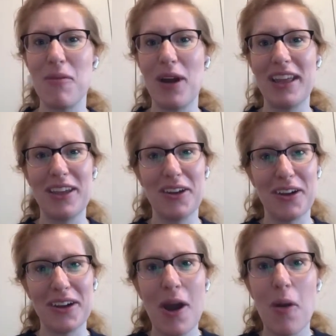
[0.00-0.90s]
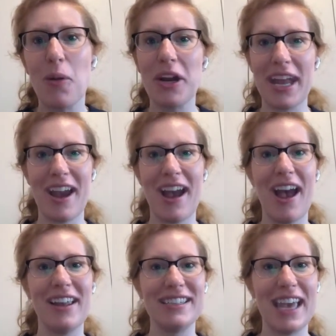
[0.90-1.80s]
You're working
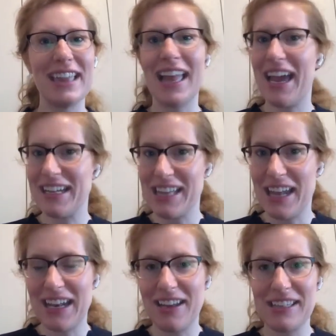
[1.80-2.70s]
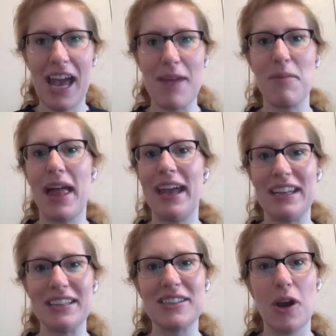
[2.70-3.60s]
on deadlines on a timeline.
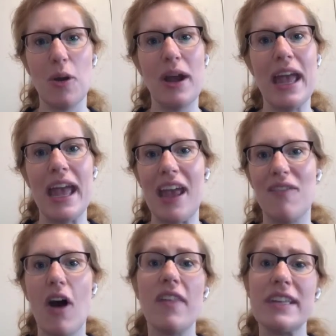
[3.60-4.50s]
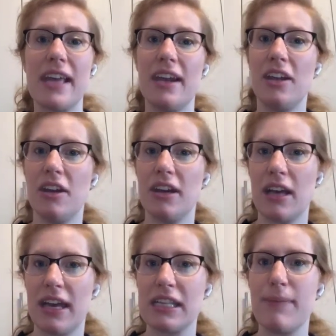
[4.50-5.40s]
And so if all of a sudden you're
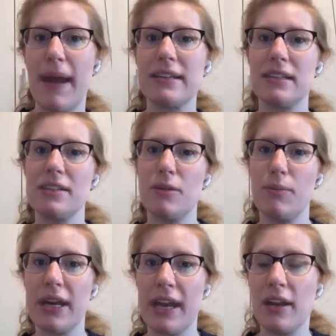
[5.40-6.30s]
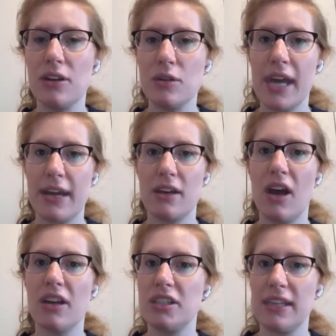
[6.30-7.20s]
expected to bring in a new
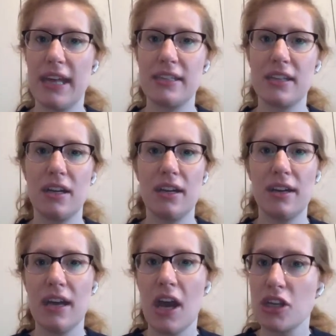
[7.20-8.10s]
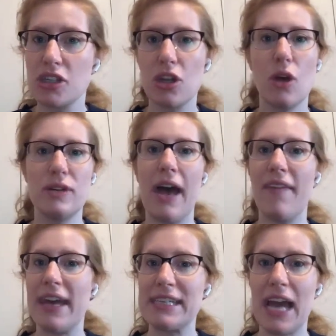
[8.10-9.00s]
technology that's going to slow down
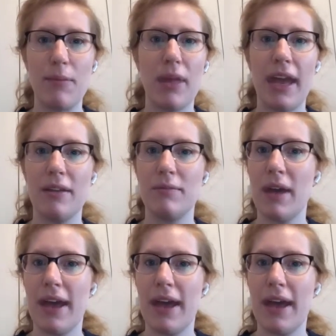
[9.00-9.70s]
that timeline,